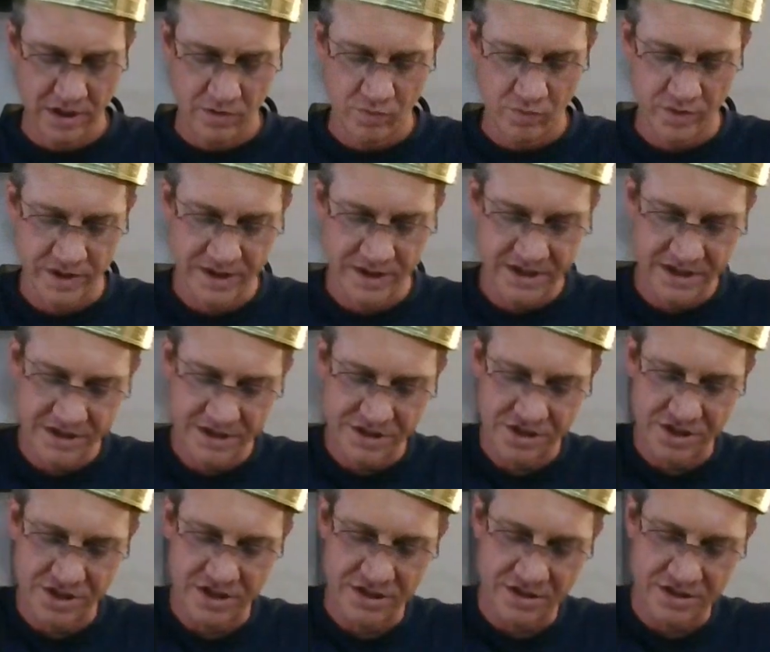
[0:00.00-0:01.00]
one hit
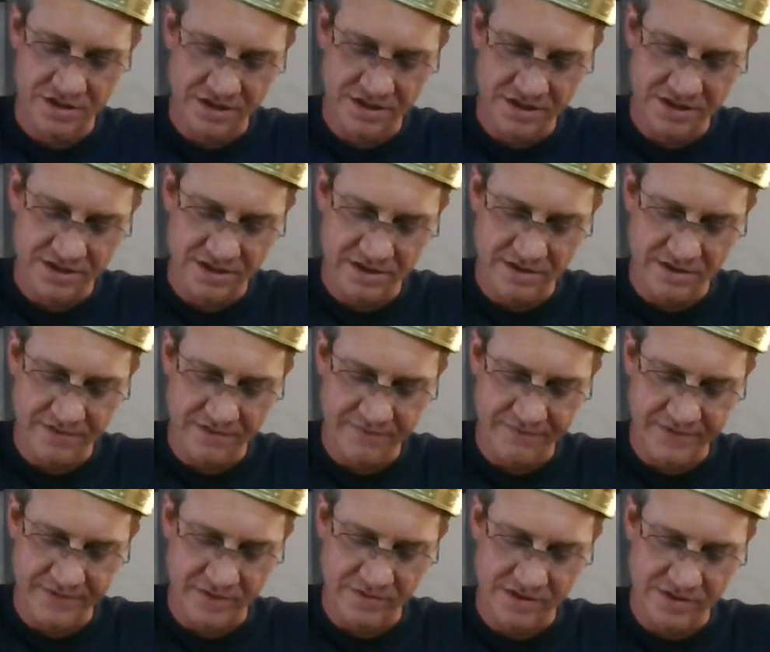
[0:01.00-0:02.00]
shit on this
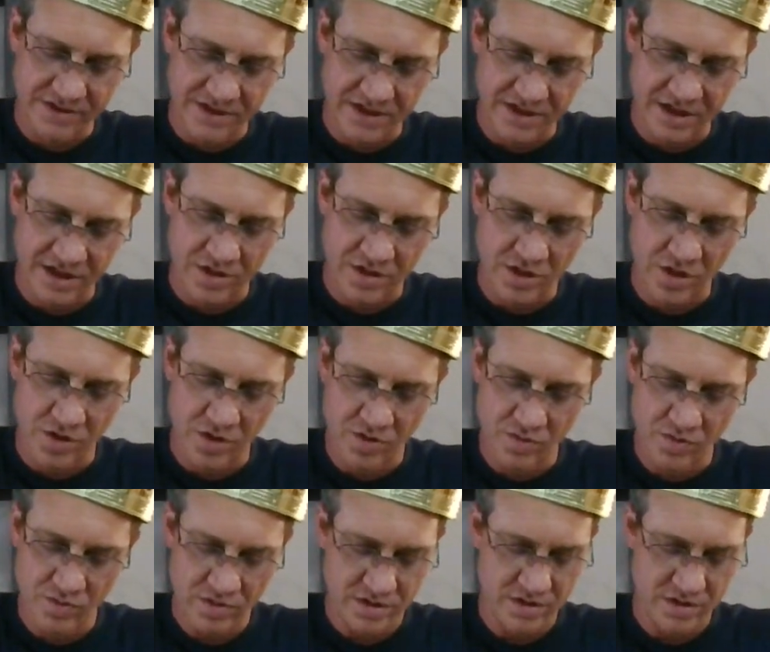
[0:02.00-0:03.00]
stuff, I would say
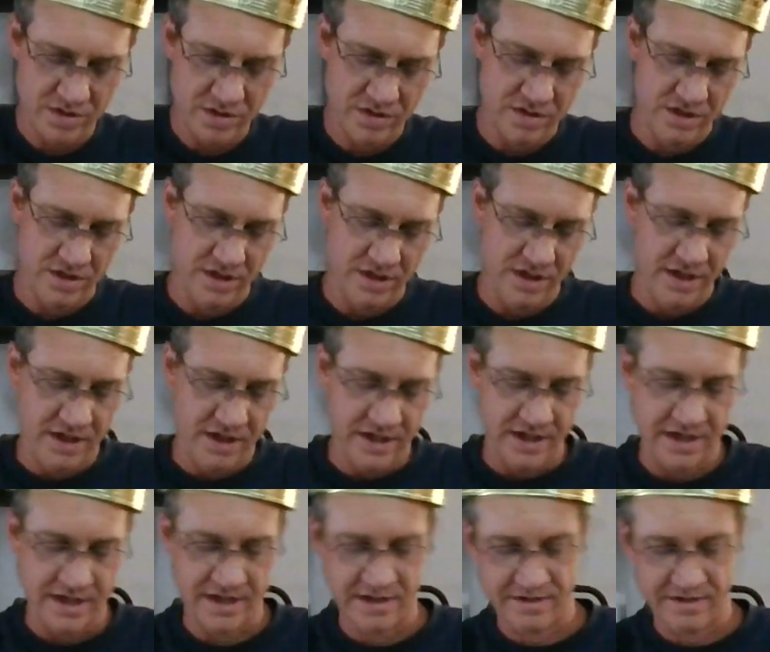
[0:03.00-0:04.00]
no.
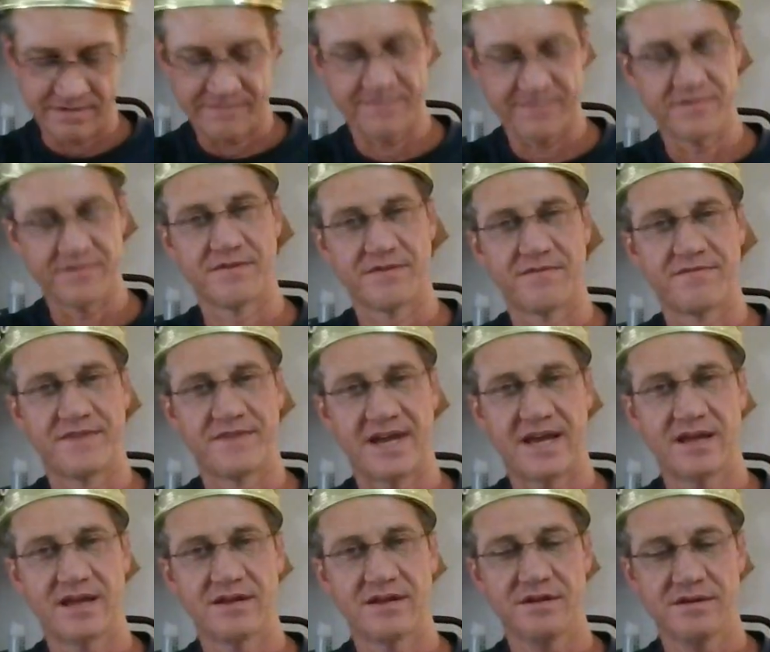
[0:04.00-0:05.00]
And for the
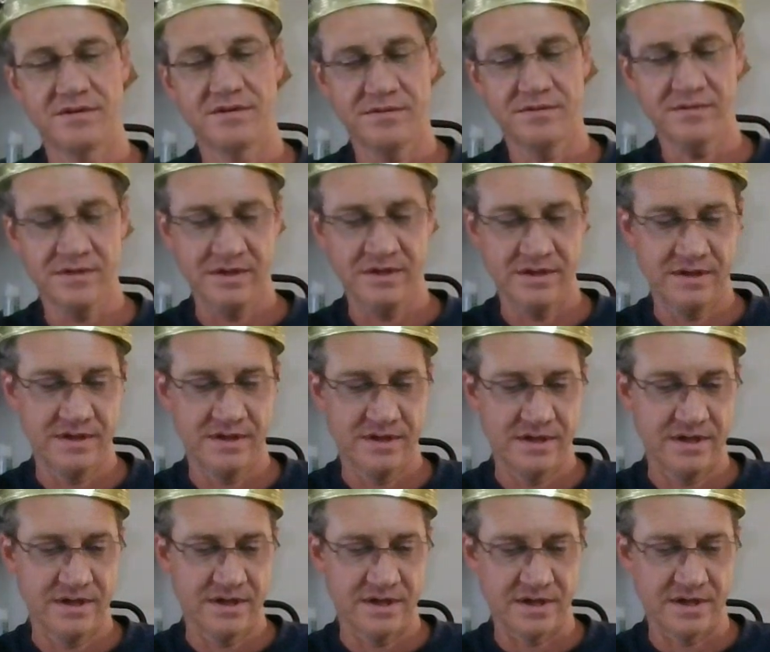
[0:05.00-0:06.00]
value,
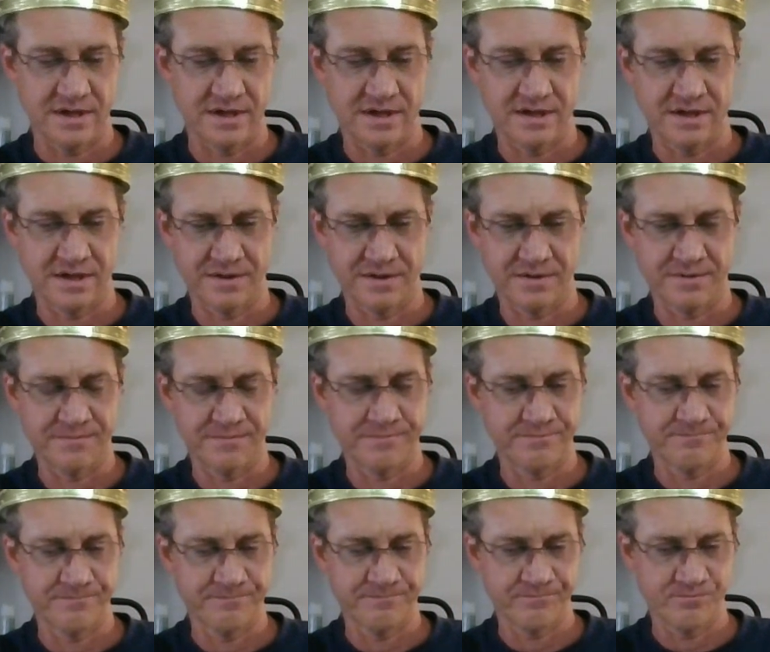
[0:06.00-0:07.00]

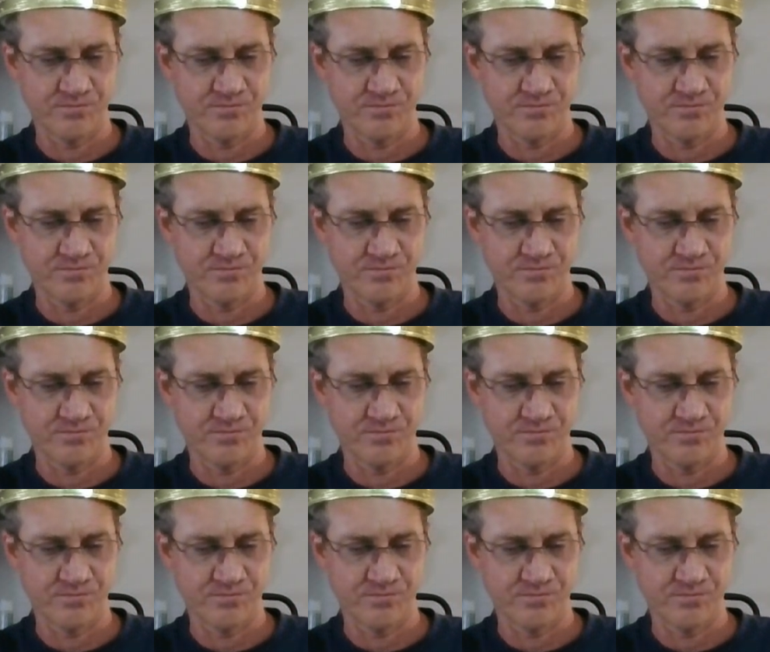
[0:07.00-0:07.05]
um,